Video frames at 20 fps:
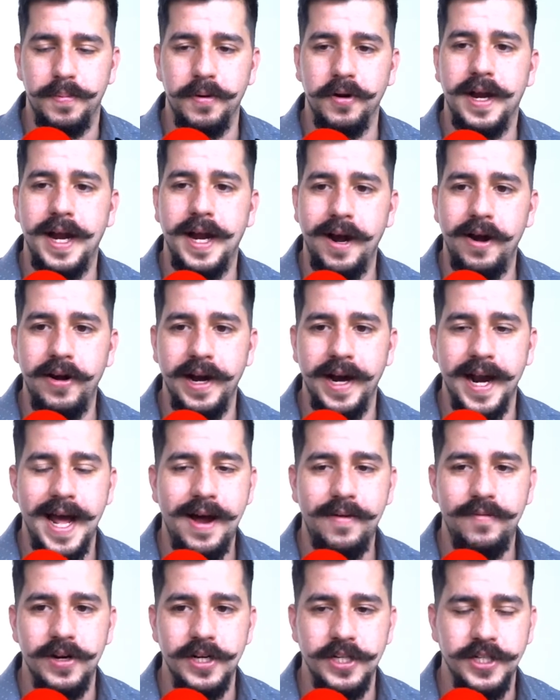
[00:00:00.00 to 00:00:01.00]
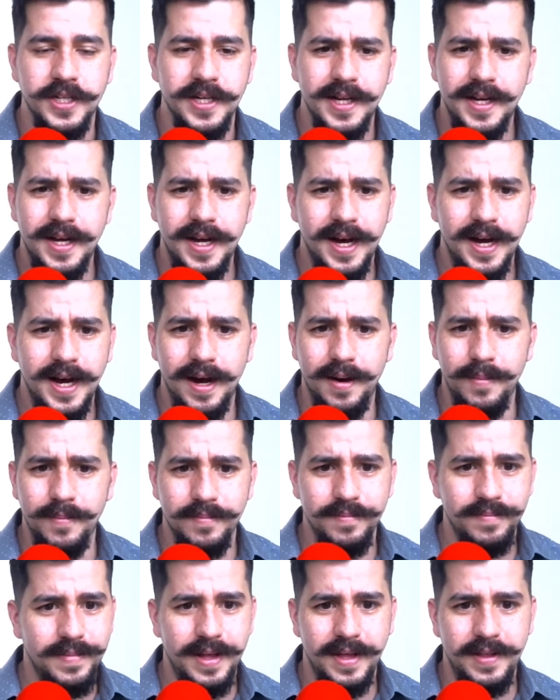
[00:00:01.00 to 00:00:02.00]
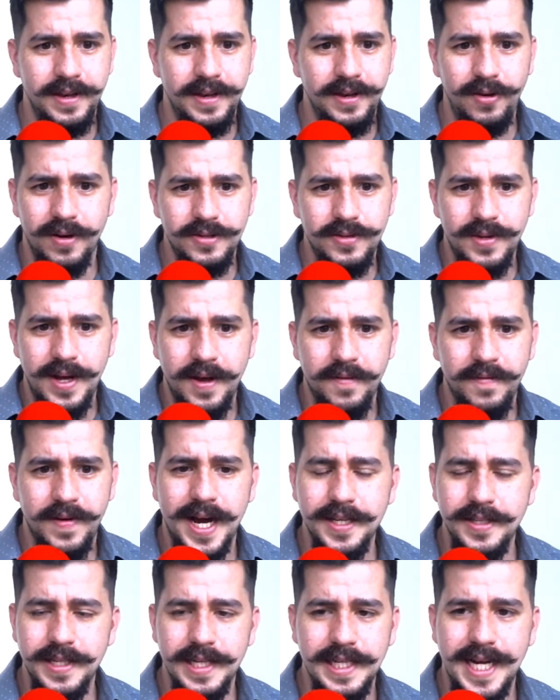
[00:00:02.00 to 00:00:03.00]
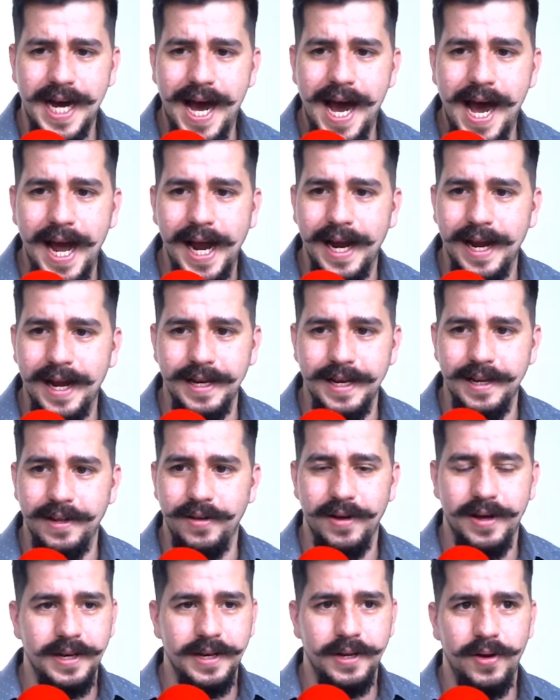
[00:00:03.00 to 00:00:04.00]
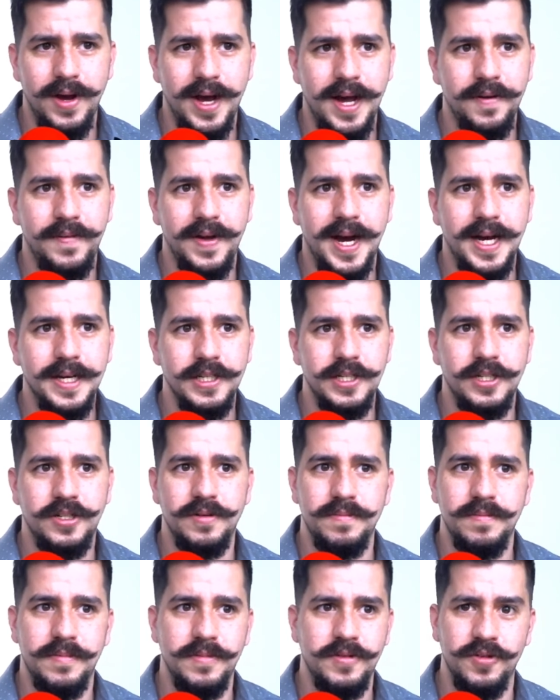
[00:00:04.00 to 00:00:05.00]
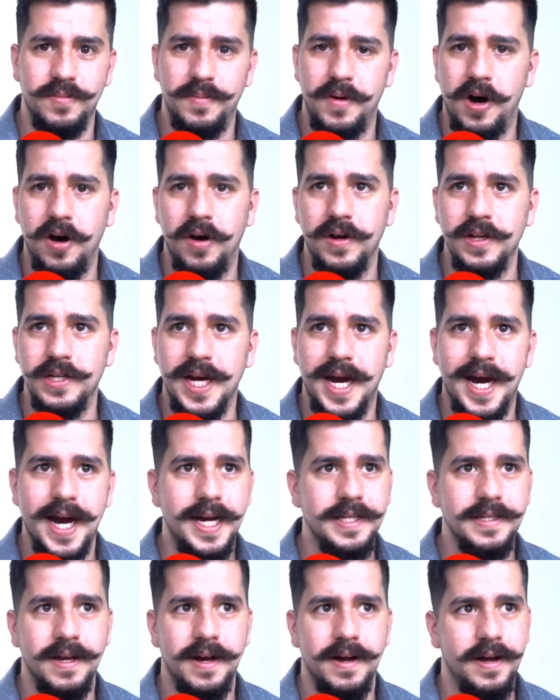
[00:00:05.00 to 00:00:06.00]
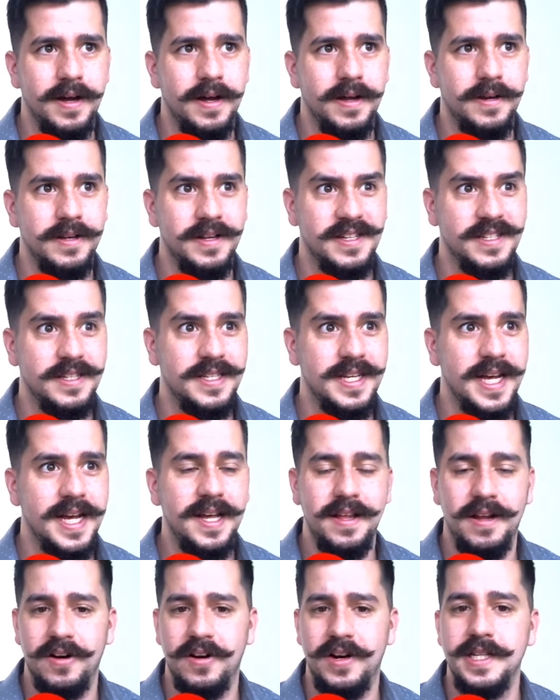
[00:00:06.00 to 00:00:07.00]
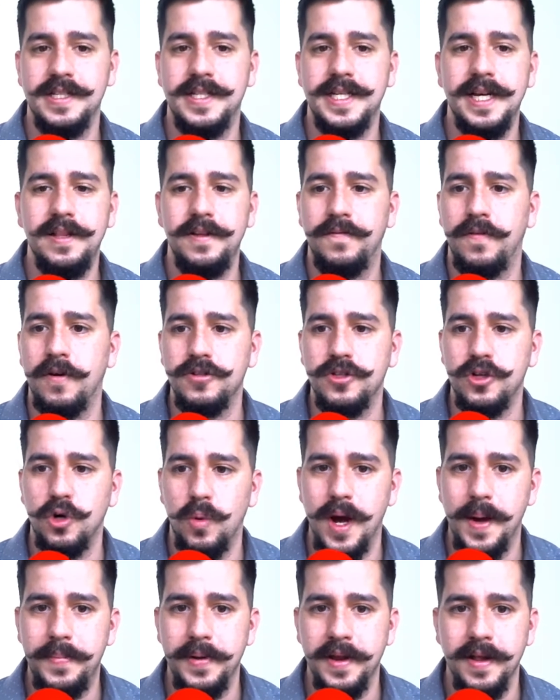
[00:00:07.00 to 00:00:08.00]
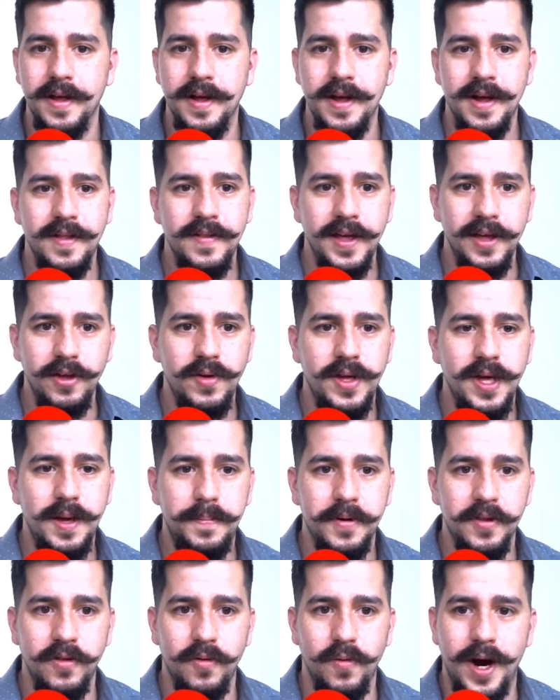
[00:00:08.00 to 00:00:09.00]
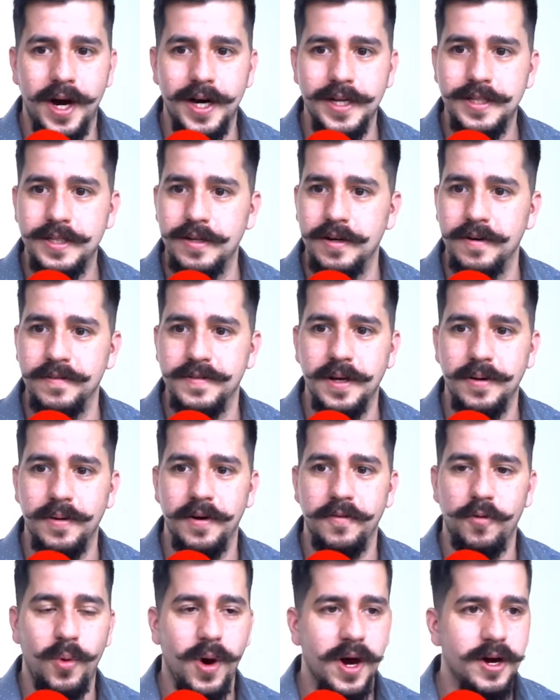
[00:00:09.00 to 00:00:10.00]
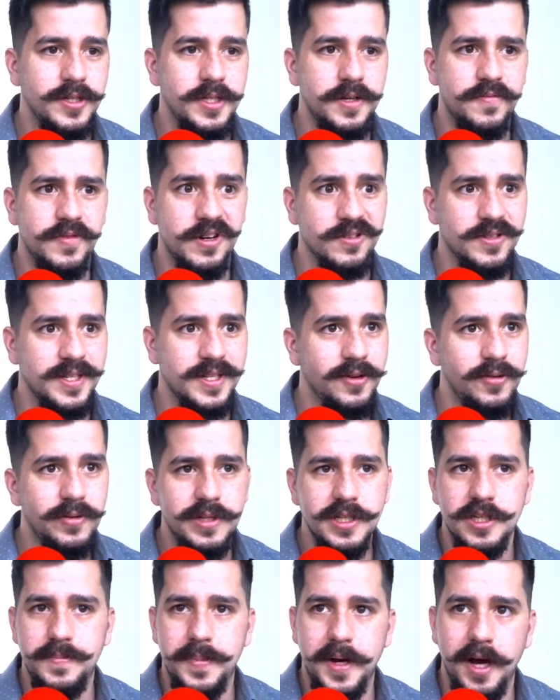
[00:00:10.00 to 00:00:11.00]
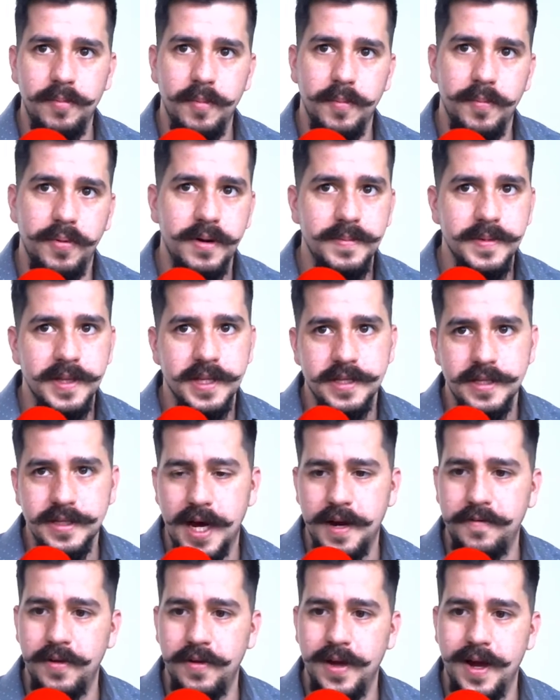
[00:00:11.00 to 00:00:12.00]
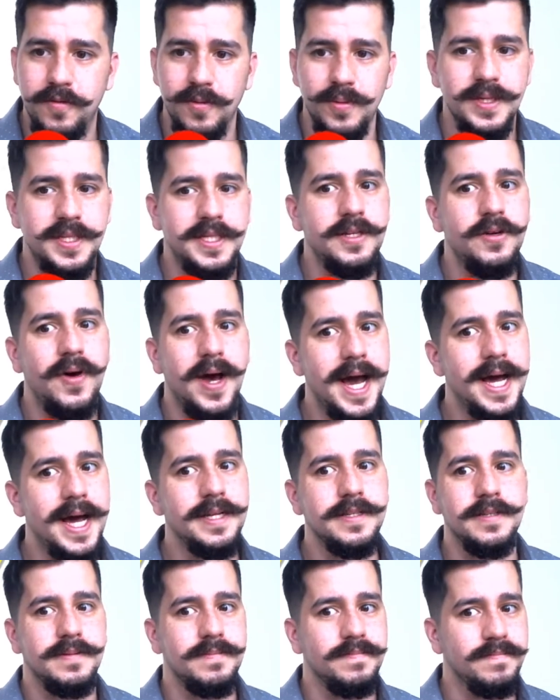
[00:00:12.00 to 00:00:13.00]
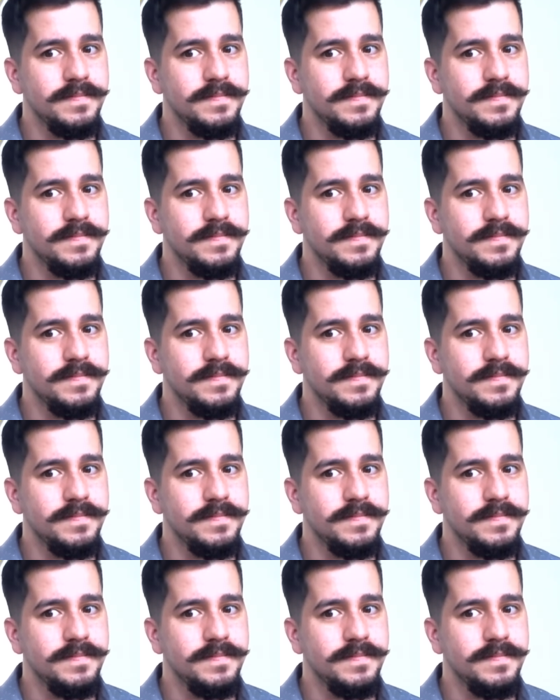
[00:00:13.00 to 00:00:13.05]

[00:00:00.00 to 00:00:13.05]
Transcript: carry and average. And then you also have guys like Ty, and you have guys like Jamal, and Ty's an insanely versatile weapon that you can keep on the roster. So if a wide receiver goes down, you can spell him and put him in the slot if you have to. He still has